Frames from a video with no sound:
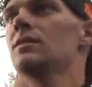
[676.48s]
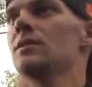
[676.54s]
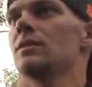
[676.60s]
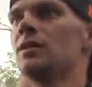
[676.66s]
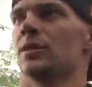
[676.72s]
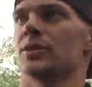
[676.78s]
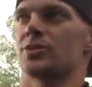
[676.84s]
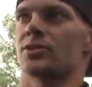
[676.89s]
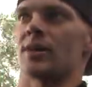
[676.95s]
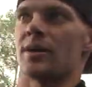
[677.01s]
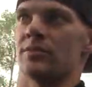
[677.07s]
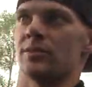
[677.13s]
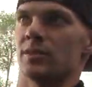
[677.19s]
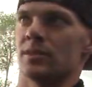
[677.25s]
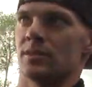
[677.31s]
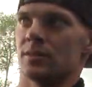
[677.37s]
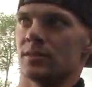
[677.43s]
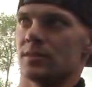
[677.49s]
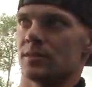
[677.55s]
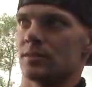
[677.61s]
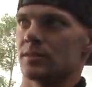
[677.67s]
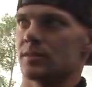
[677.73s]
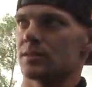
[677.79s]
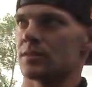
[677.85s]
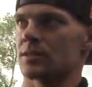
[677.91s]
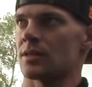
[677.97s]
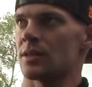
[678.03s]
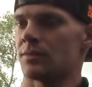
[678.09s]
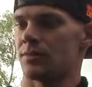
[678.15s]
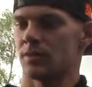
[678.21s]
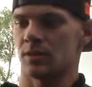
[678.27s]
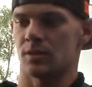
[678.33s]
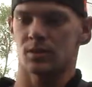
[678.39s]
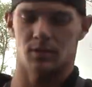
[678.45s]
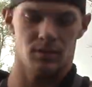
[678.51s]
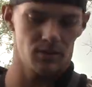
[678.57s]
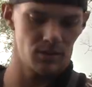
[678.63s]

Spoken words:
All the traveling and stuff in the